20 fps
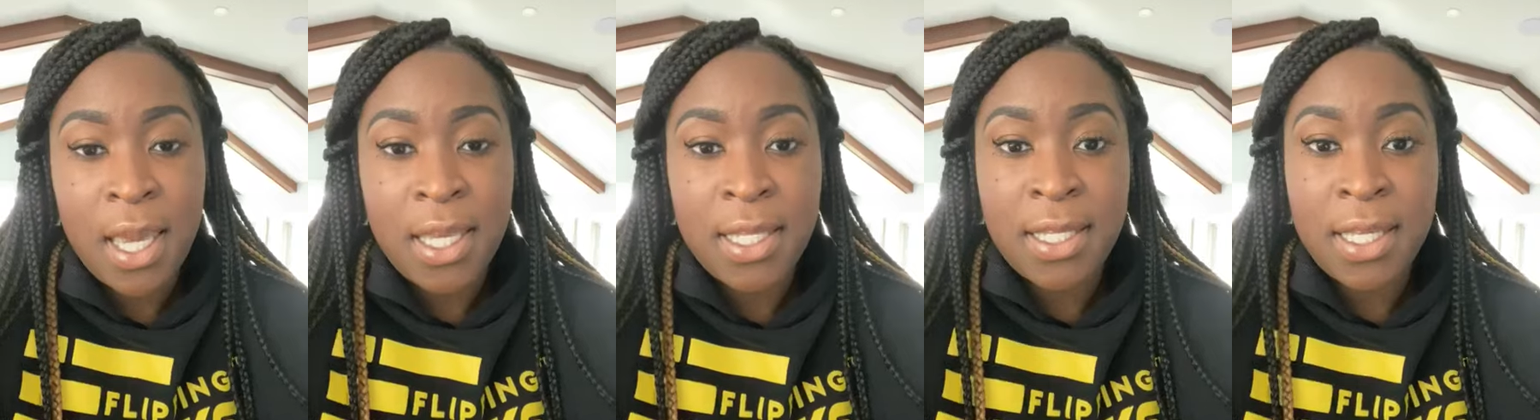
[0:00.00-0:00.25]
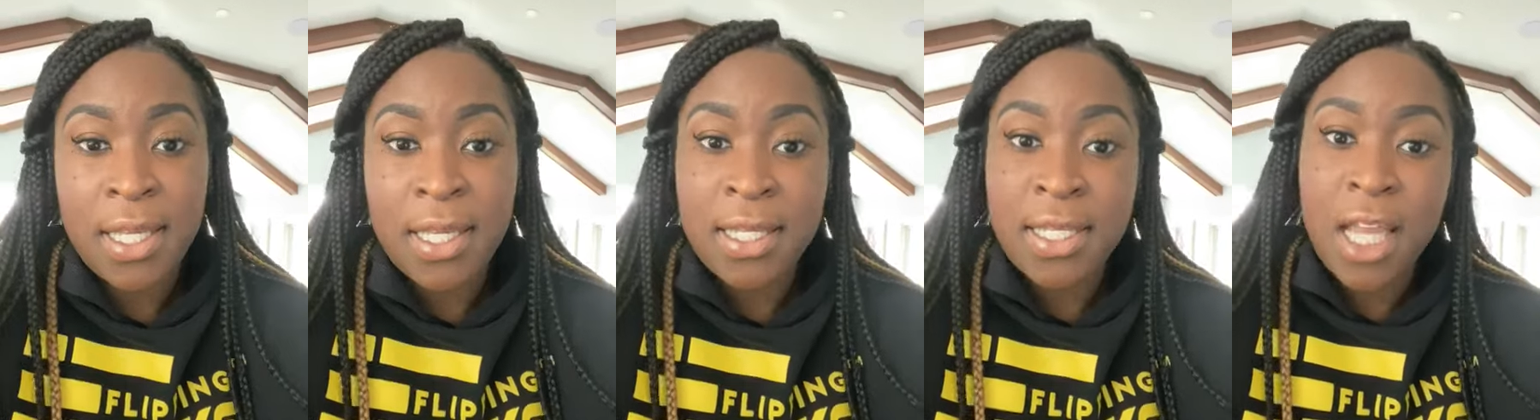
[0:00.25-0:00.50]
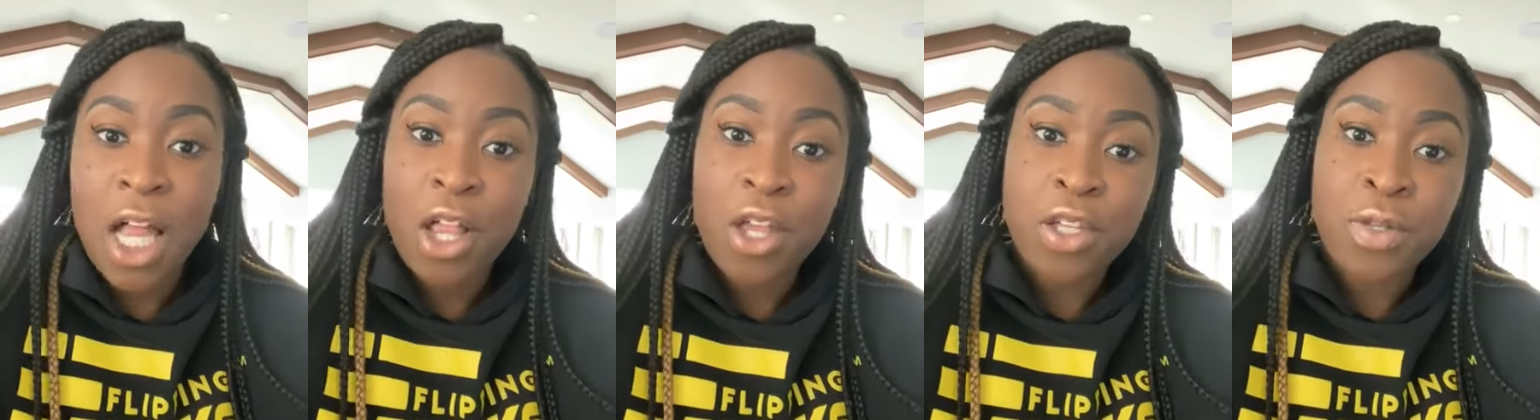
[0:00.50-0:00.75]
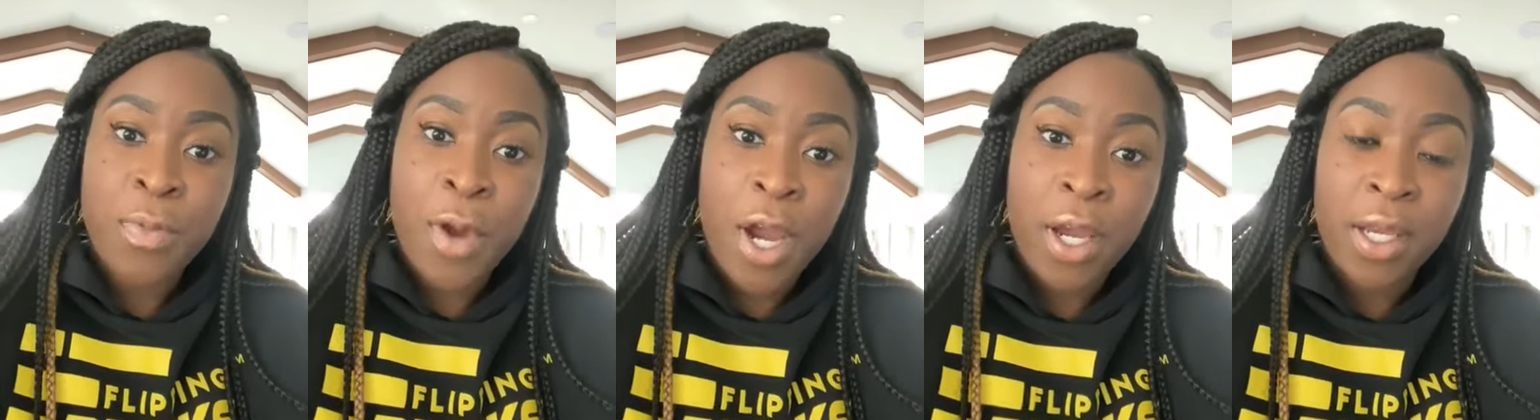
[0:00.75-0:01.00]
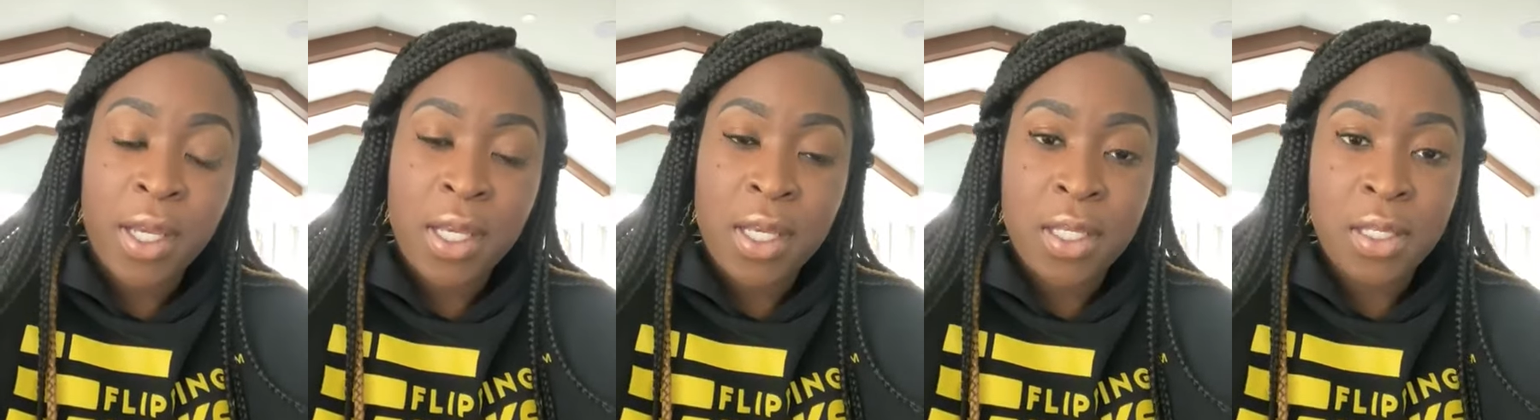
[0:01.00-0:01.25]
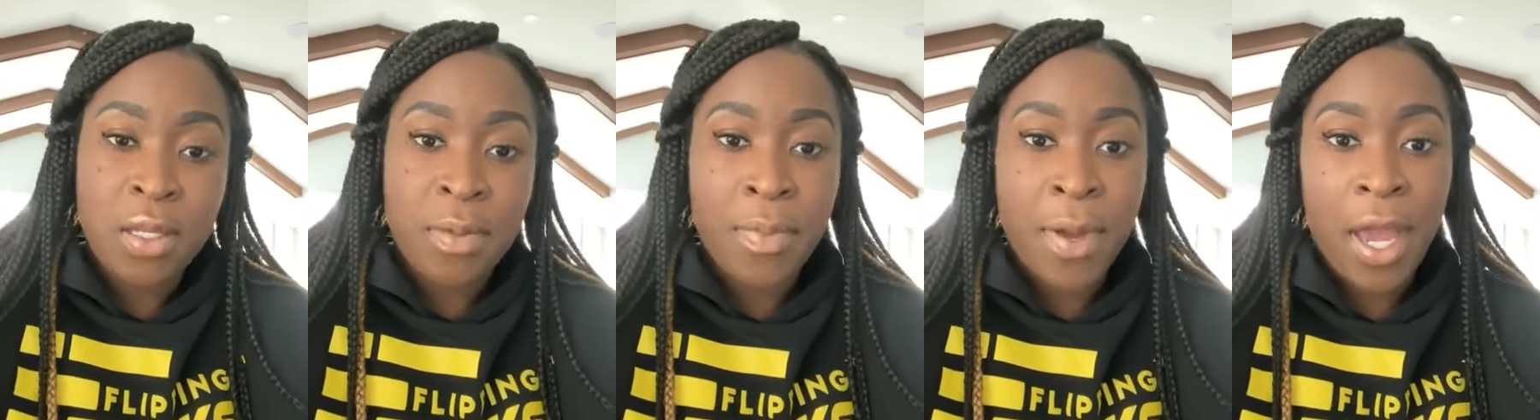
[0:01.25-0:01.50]
Is it a seller's market?
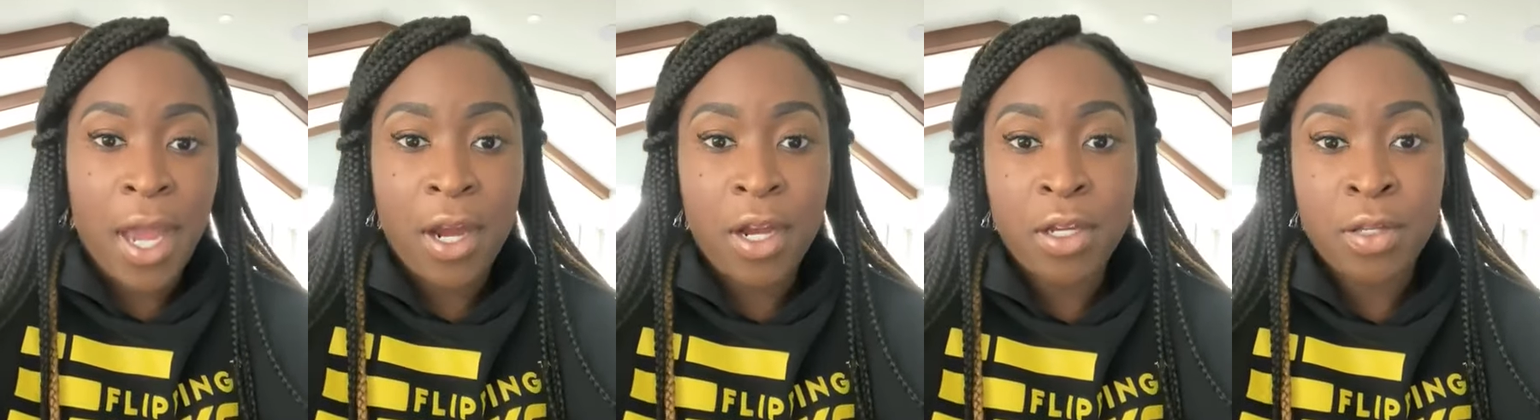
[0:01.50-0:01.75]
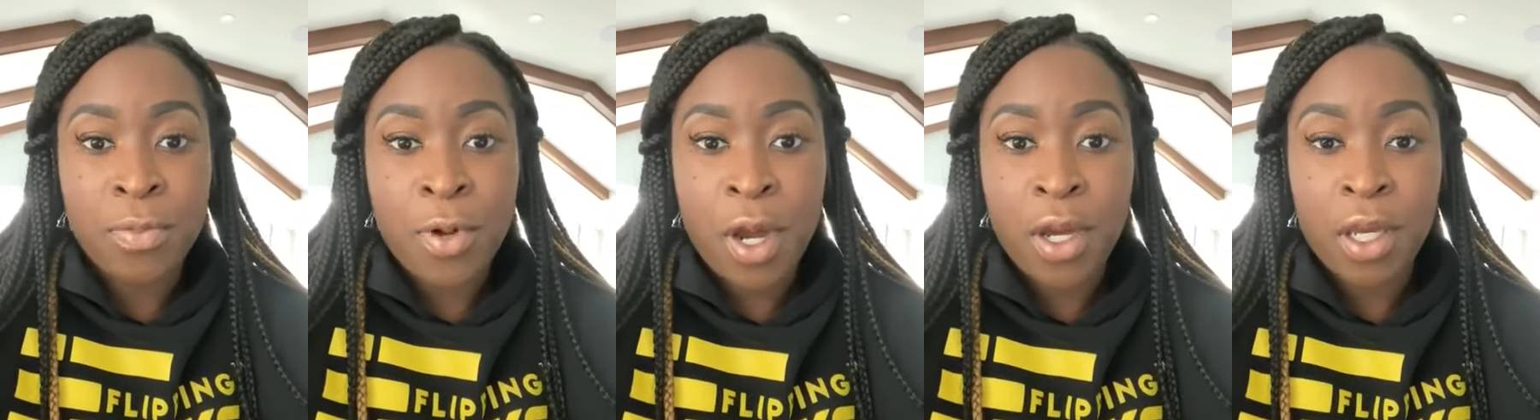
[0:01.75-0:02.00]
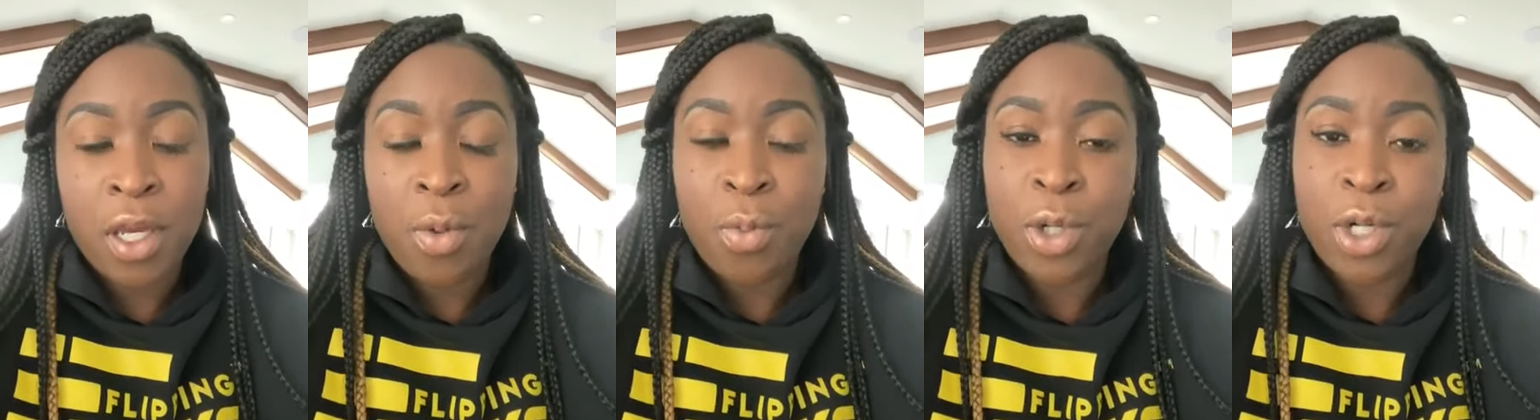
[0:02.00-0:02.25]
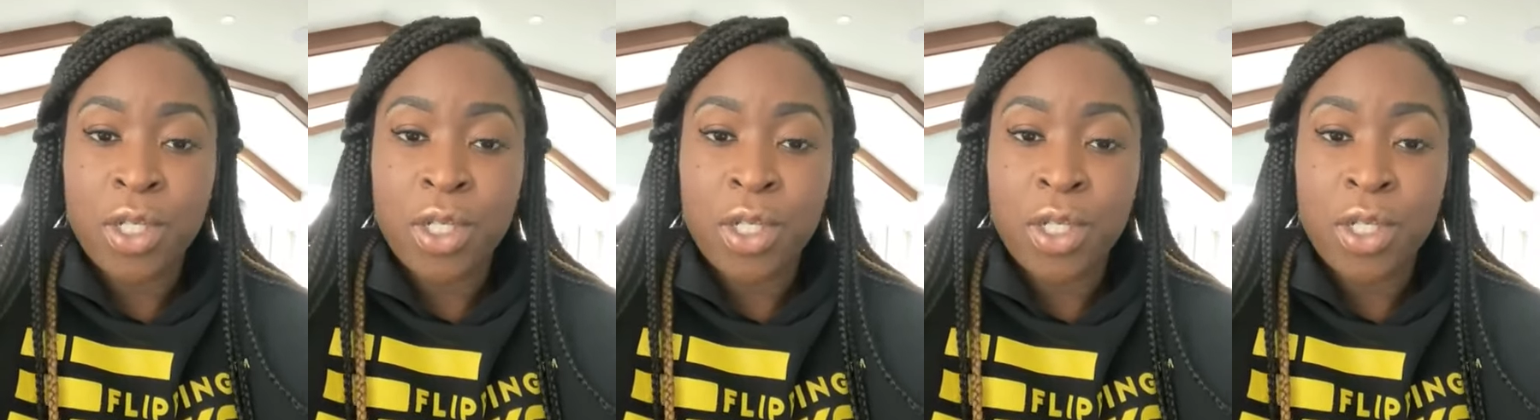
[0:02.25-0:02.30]
Is it a buyer's market?